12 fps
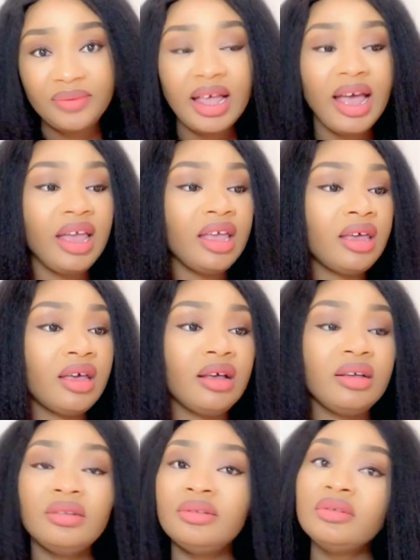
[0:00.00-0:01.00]
Like,
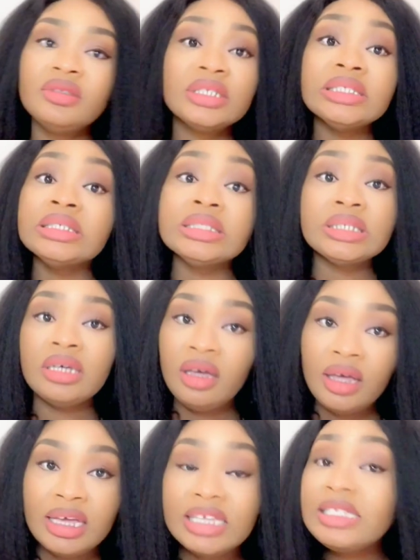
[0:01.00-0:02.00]

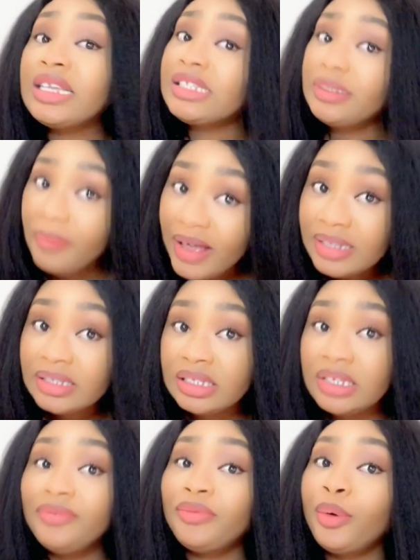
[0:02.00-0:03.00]
it's
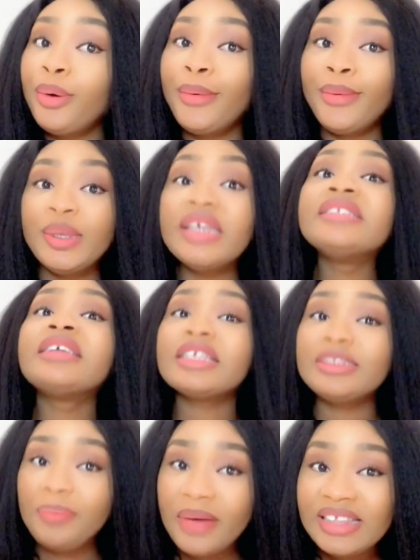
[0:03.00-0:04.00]
expensive. It's
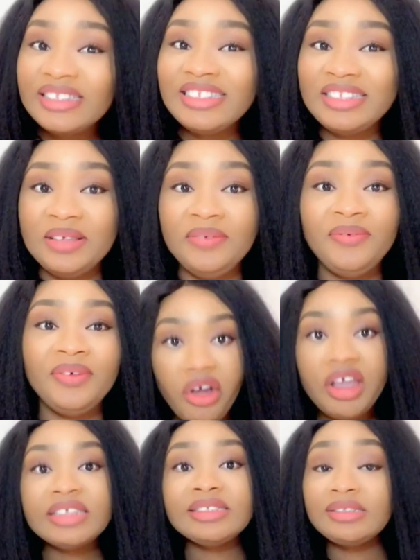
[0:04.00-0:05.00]
expensive.
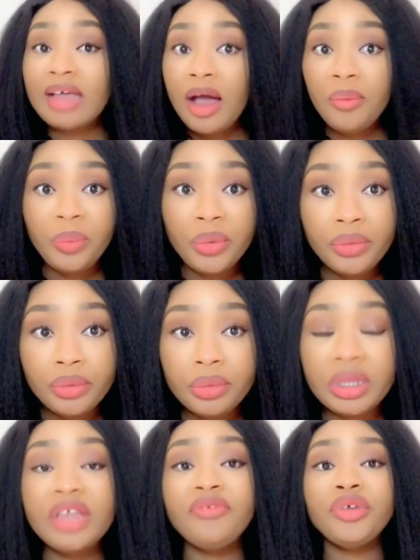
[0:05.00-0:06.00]
Example,
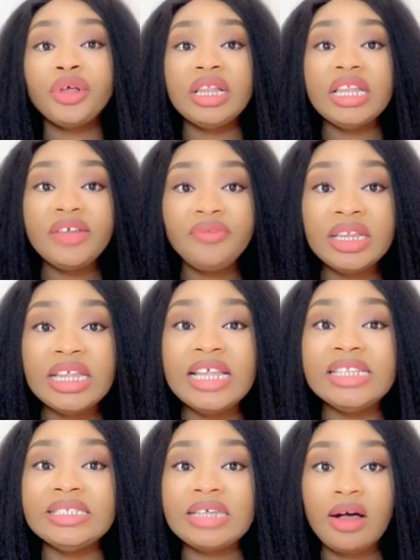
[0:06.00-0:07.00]
if you're living
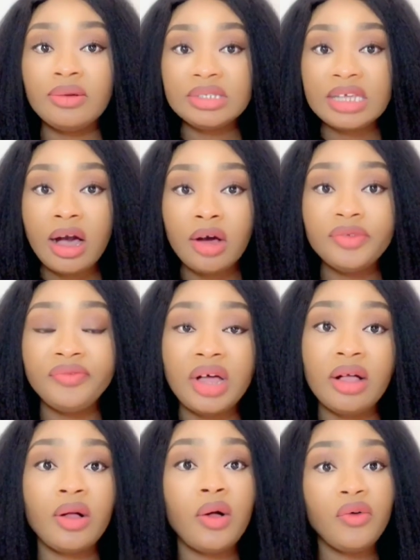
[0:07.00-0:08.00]
in downtown
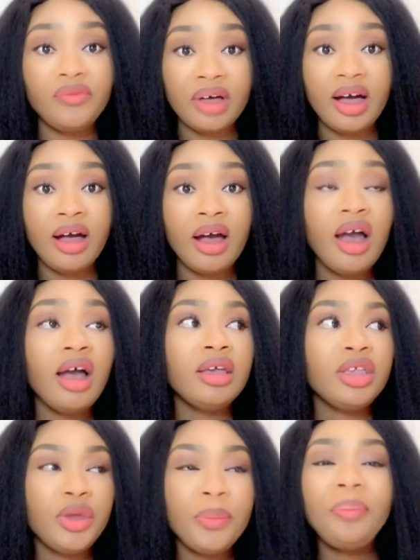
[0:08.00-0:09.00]
Vancouver,
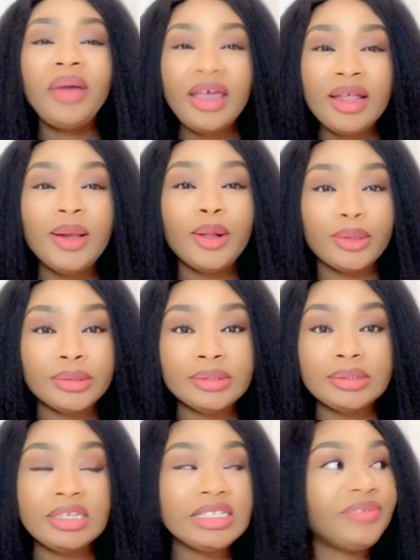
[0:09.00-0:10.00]
you pay a lot.
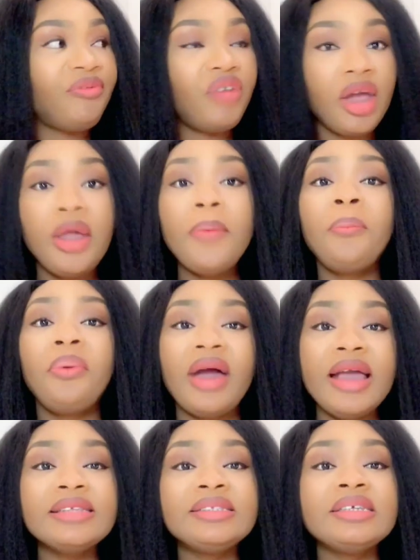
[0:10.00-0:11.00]
It's very
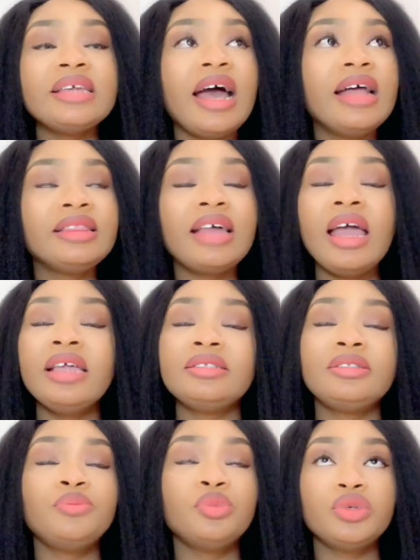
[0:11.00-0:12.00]
pricey, and that is the
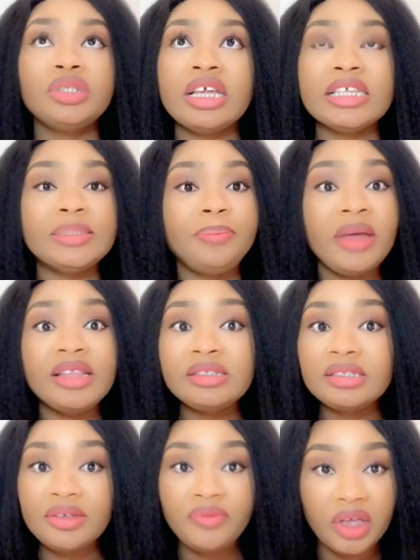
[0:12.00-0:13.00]
most
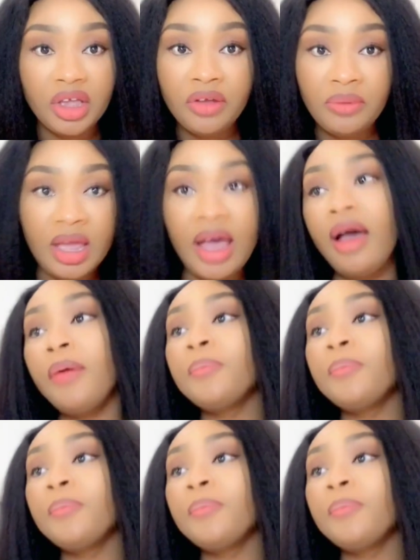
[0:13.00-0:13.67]
expensive area.